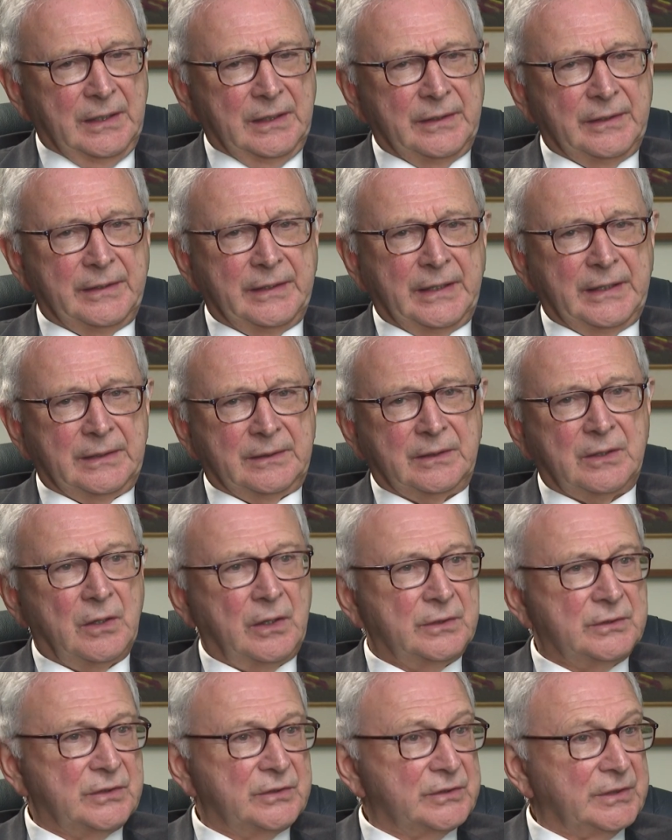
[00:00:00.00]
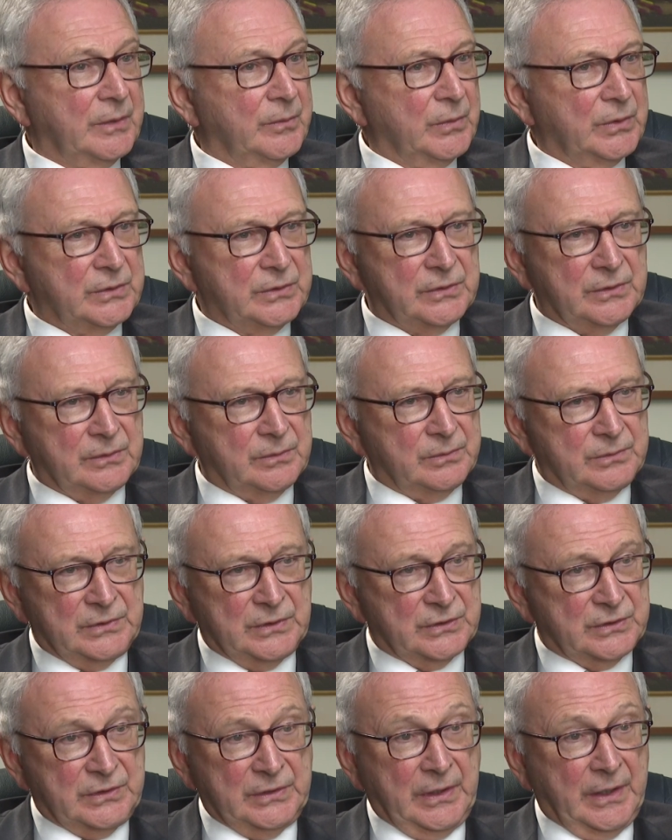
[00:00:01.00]
that causes someone to
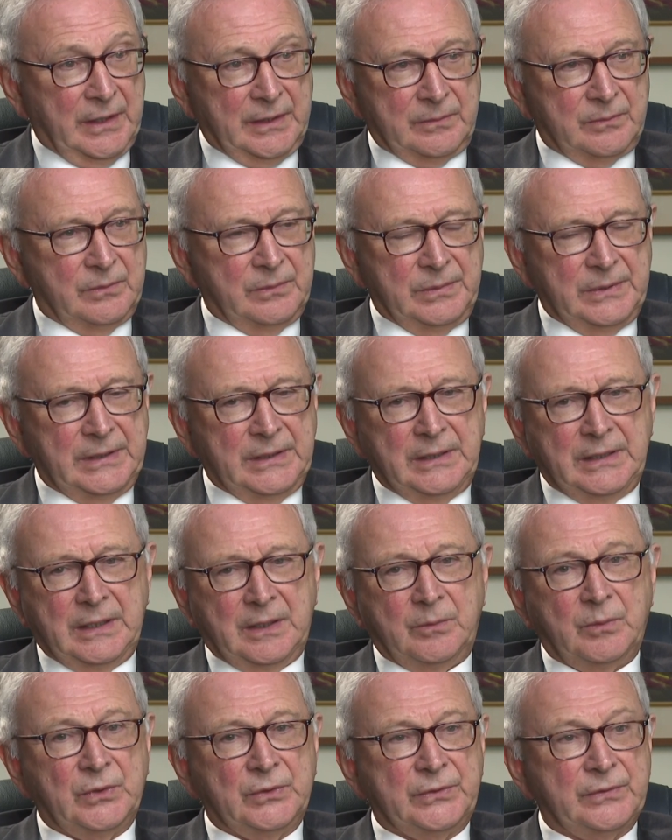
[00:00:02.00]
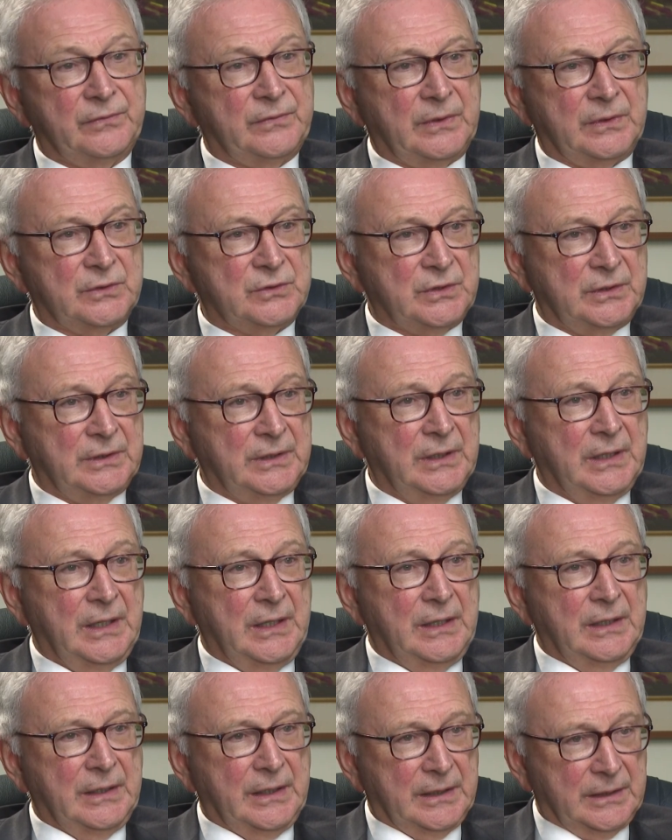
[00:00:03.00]
just not be able to function
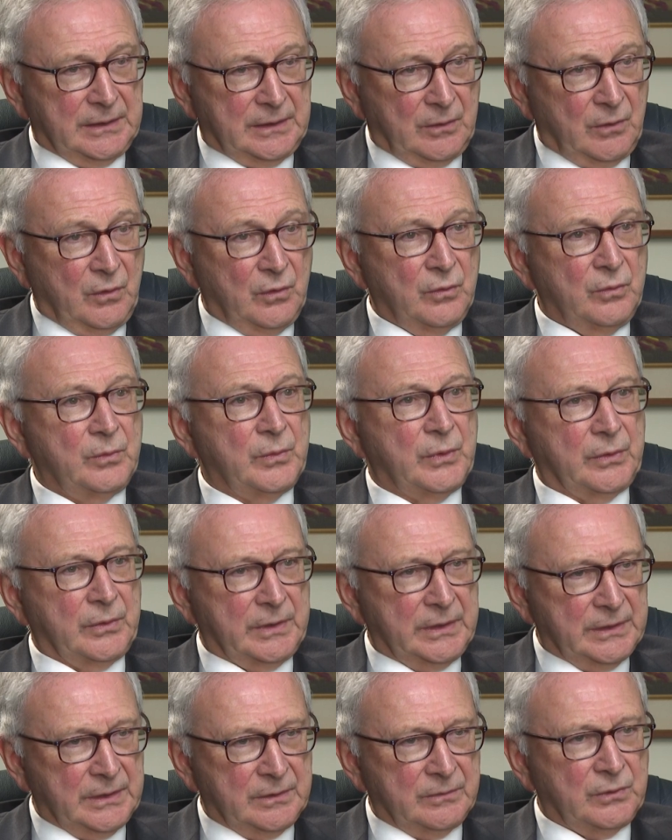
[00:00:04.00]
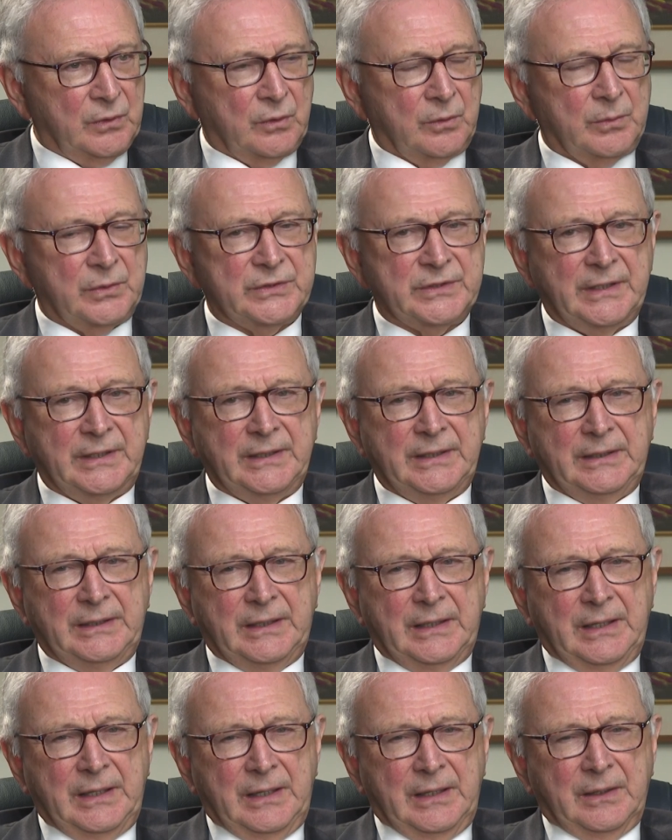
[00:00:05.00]
at home or in a normal setting,
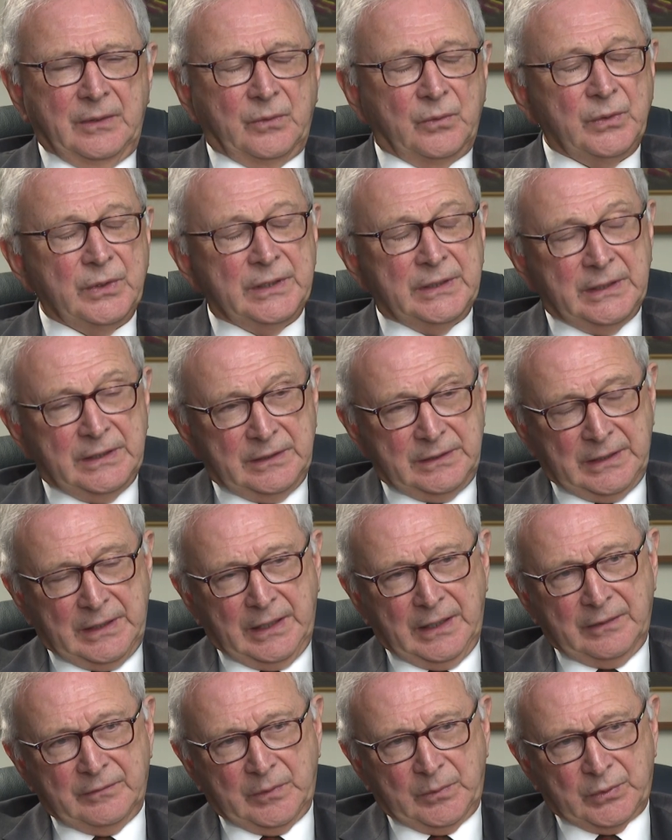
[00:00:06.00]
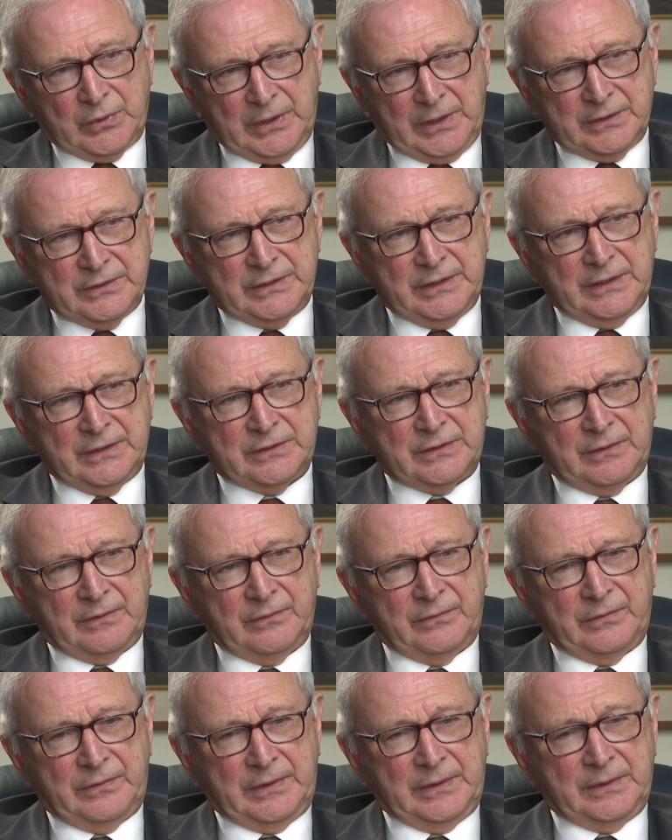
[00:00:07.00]
we need to have a process
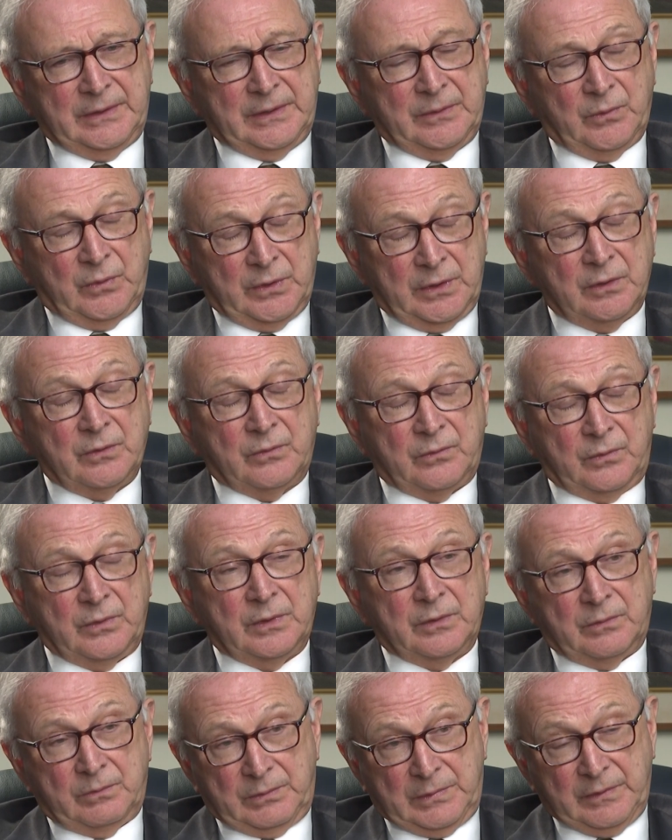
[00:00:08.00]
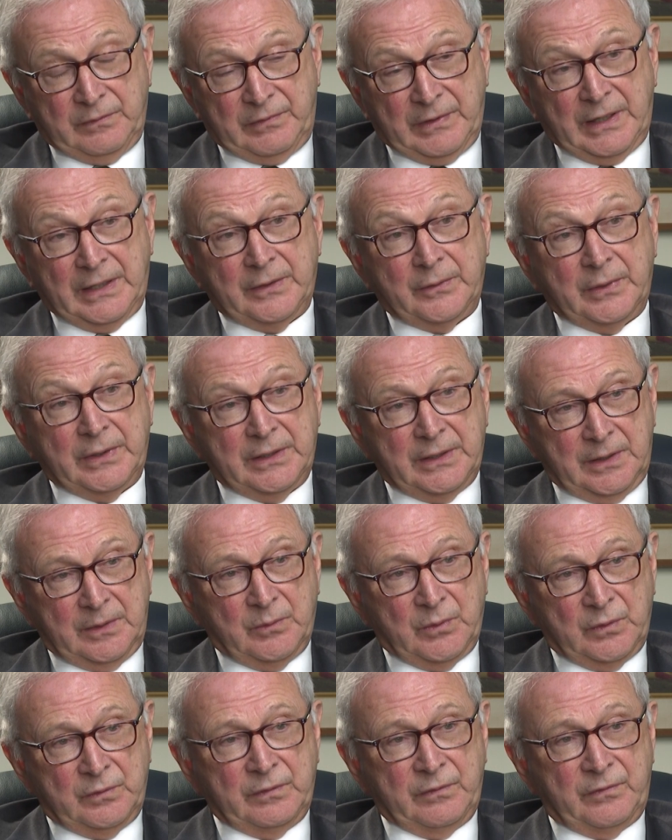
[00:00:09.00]
of, and we're evaluating and
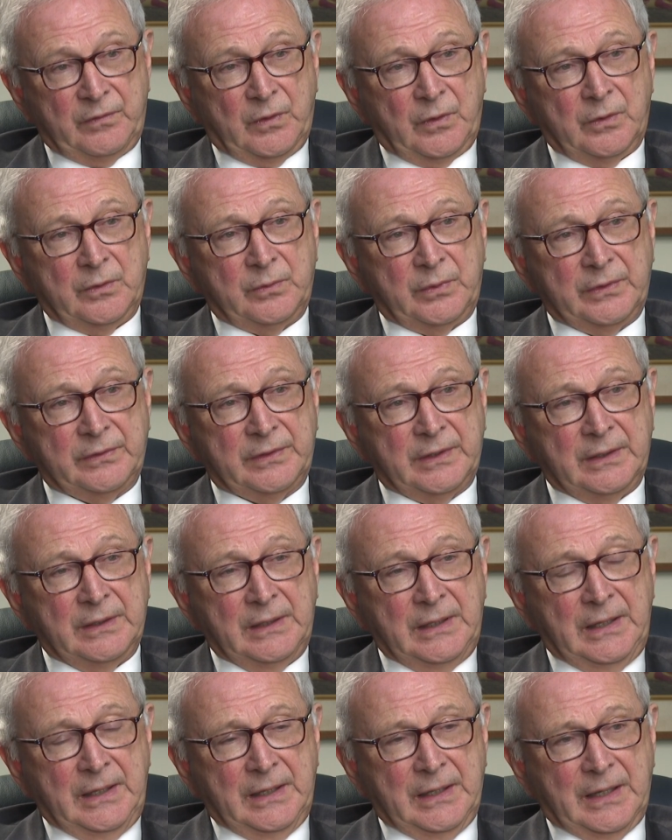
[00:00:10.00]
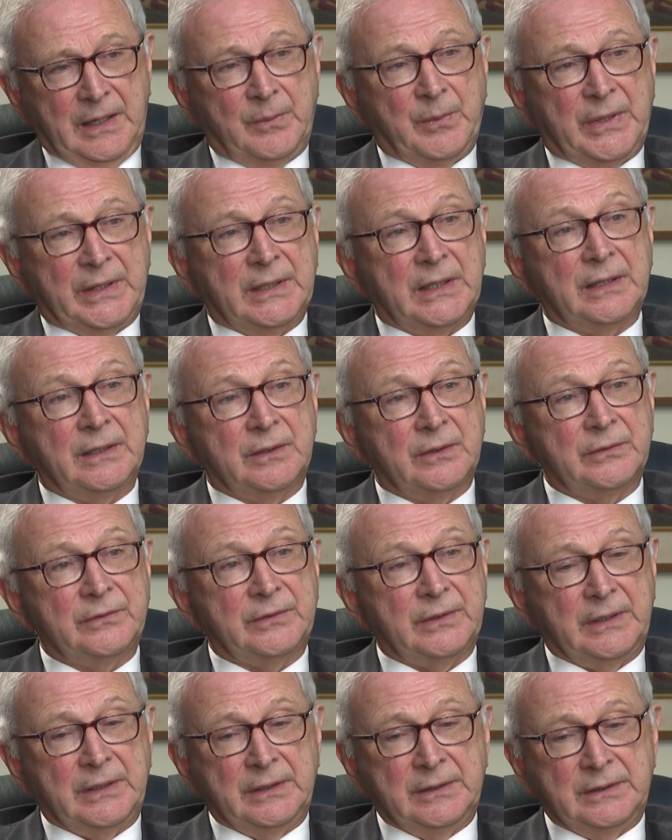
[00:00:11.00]
moving forward with a mental health
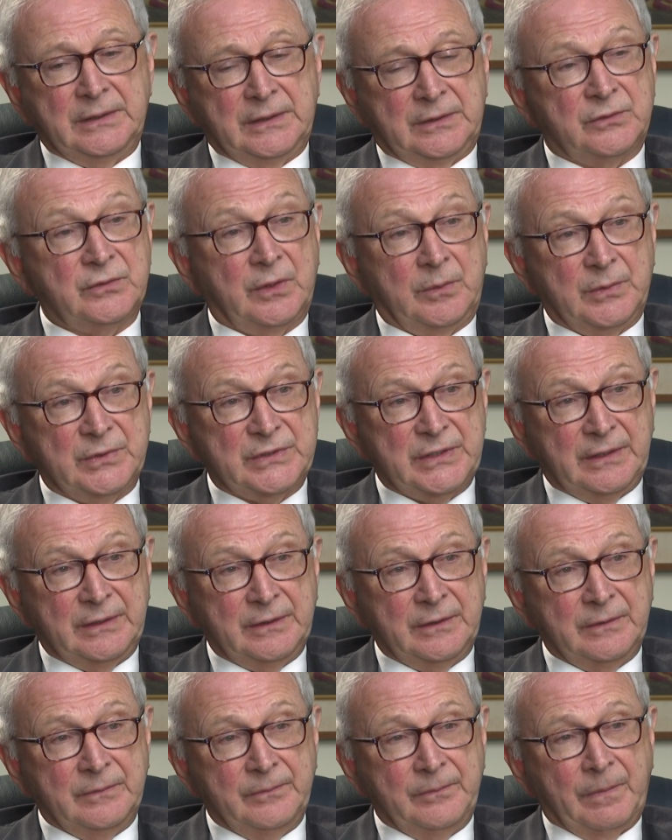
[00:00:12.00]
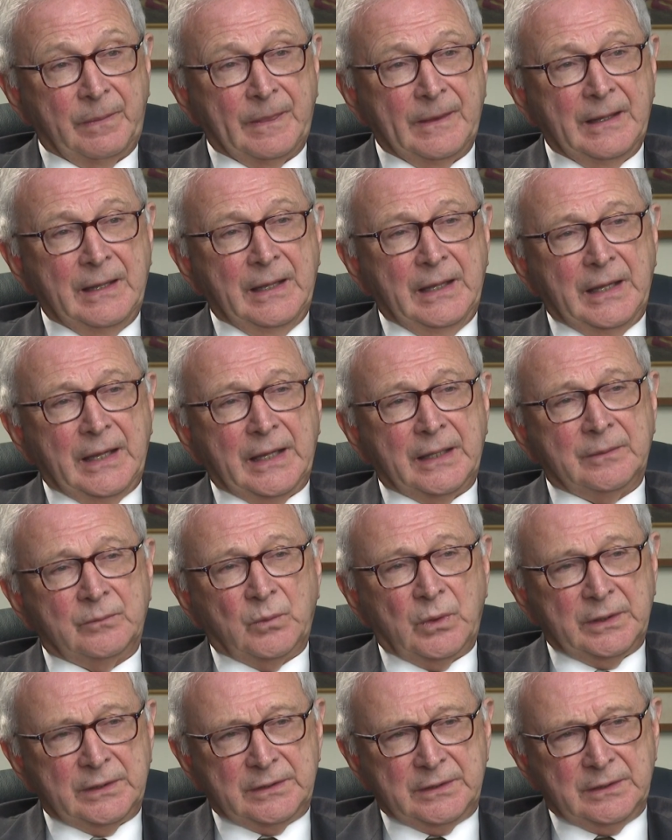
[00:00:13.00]
and a treatment center. And
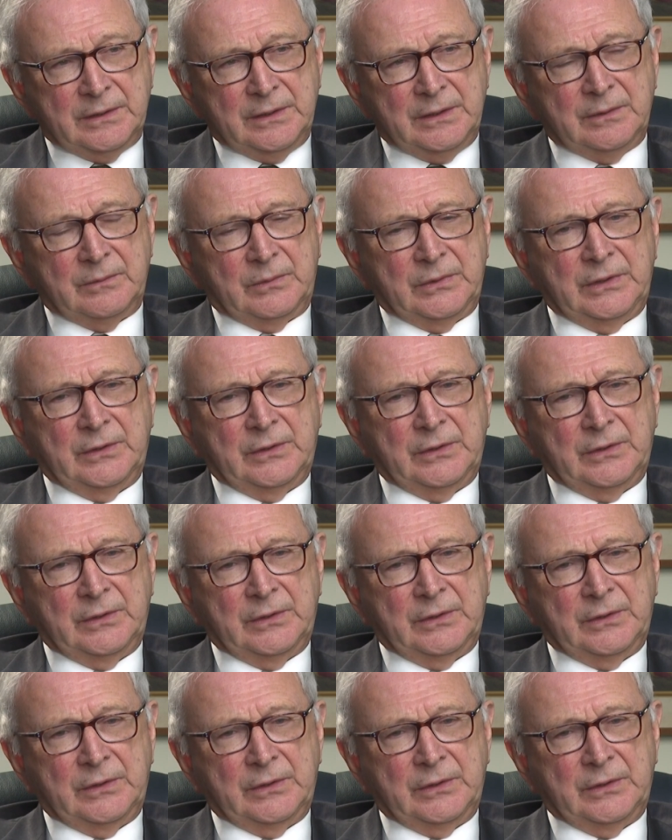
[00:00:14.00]
what the